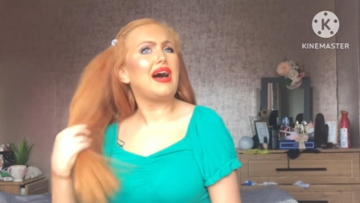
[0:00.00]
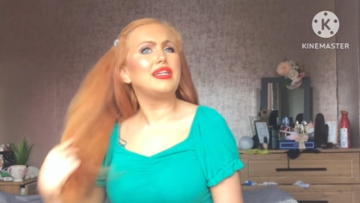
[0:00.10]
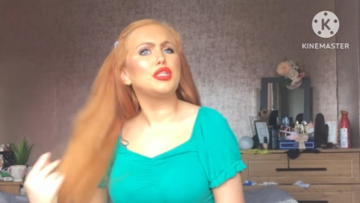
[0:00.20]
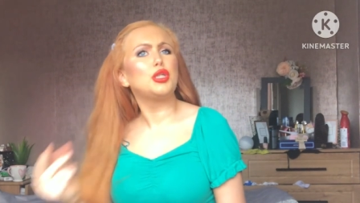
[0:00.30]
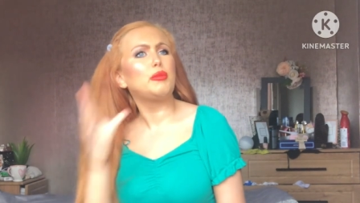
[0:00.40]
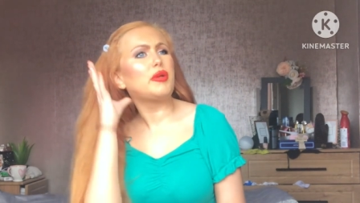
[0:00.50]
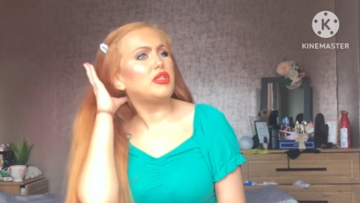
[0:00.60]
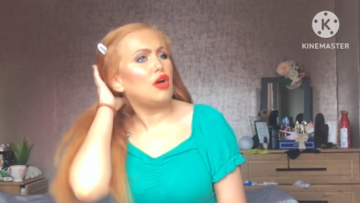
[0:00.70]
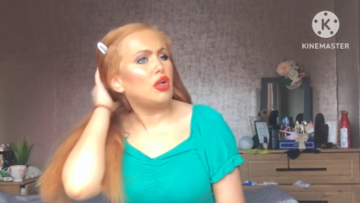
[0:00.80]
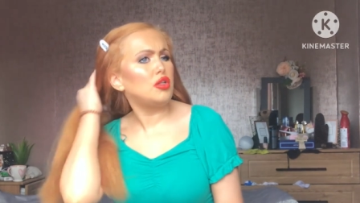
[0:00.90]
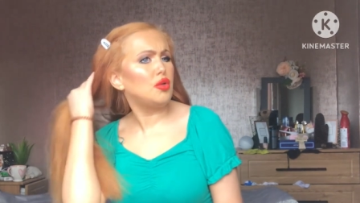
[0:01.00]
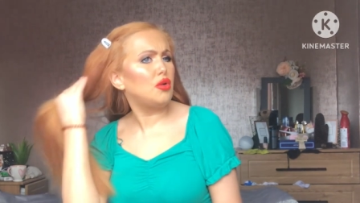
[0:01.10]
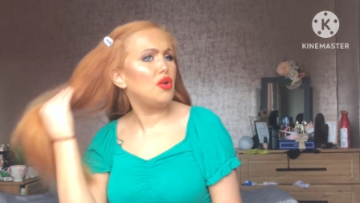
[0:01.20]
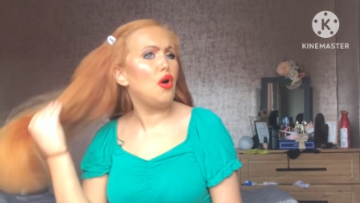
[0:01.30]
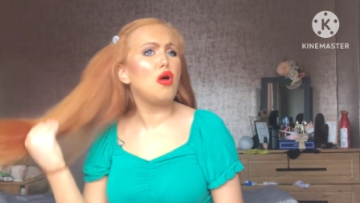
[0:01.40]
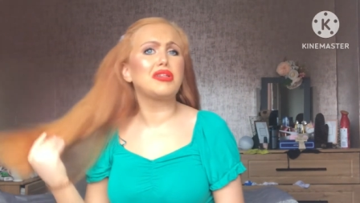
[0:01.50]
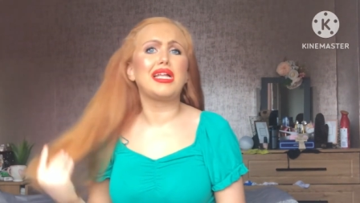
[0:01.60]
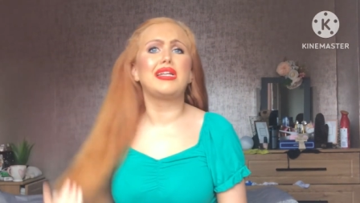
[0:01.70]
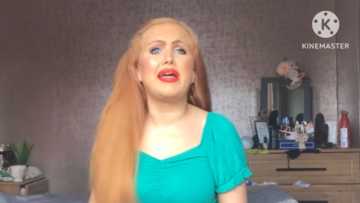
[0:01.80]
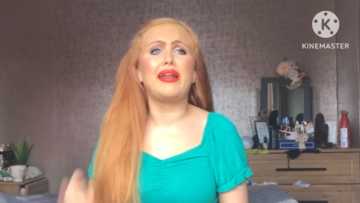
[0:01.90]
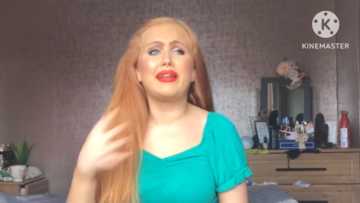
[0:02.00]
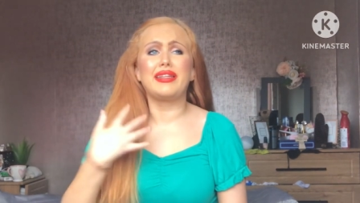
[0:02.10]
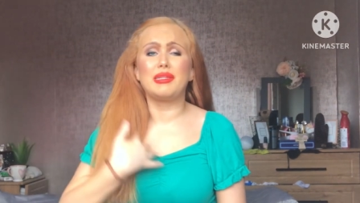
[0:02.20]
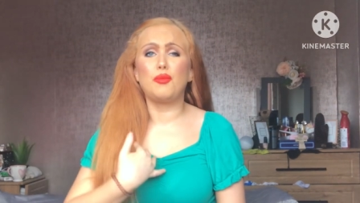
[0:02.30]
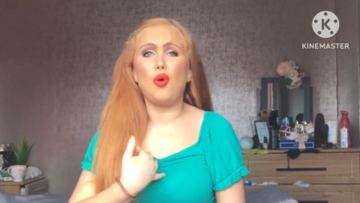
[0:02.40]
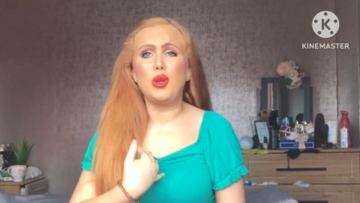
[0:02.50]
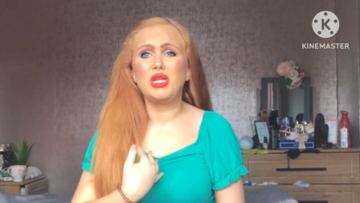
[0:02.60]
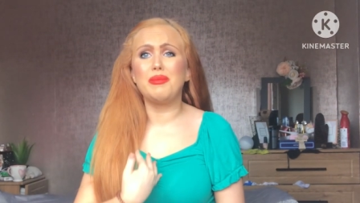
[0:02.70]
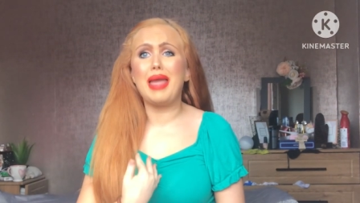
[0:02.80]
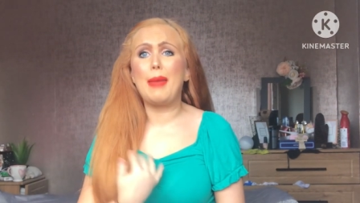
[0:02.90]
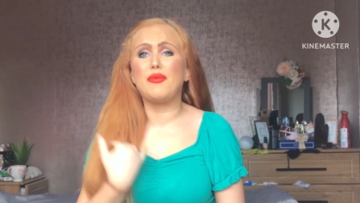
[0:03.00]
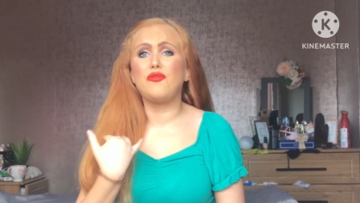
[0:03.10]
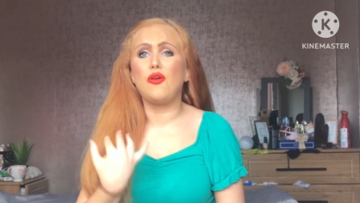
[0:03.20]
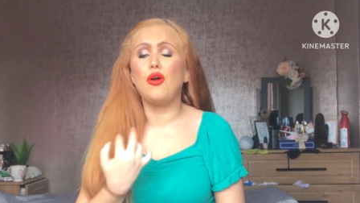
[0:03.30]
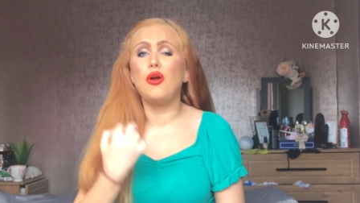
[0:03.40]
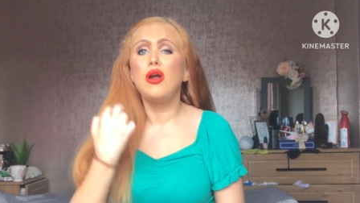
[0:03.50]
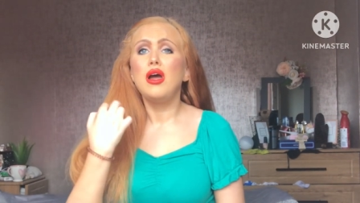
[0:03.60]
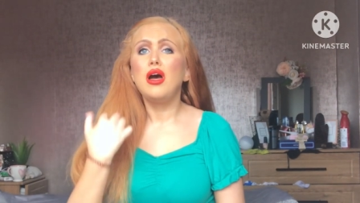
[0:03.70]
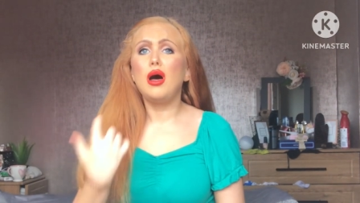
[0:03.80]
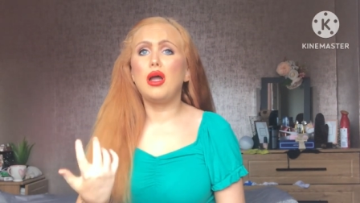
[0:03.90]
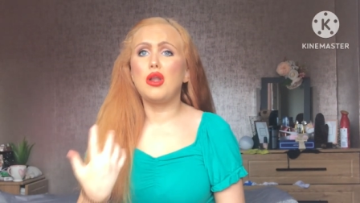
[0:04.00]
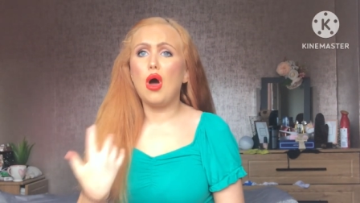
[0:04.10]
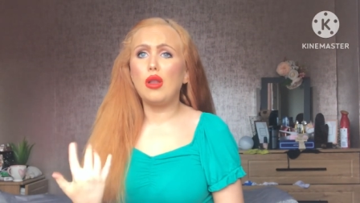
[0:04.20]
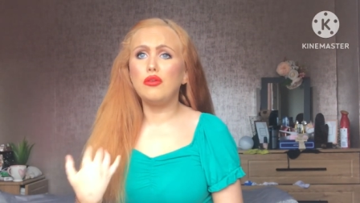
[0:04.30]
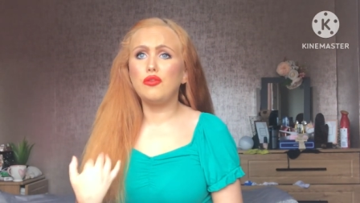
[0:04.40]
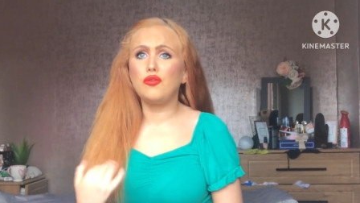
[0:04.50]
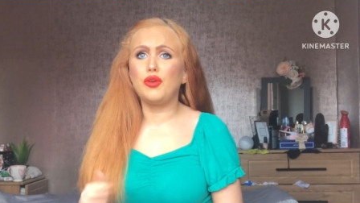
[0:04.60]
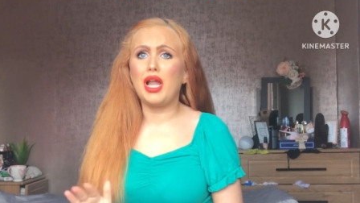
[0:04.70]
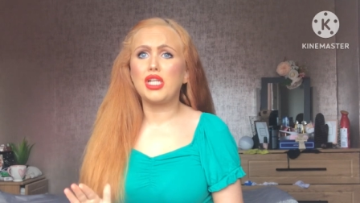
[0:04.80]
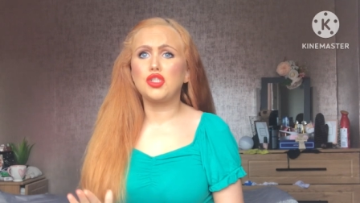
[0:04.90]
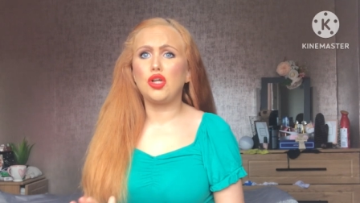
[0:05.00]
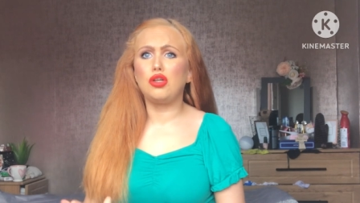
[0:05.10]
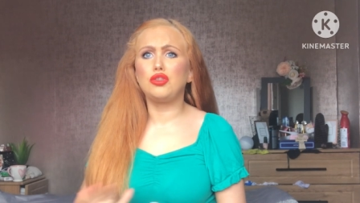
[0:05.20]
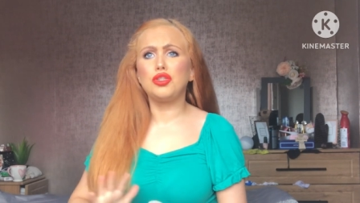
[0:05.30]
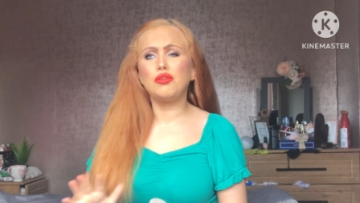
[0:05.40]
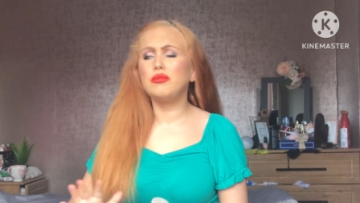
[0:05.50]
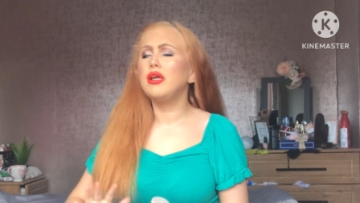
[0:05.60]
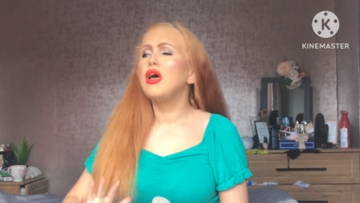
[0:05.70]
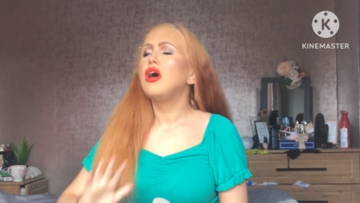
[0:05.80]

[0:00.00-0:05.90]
asking about the undertone and all because that is important to me. I prefer an olive or natural undertone.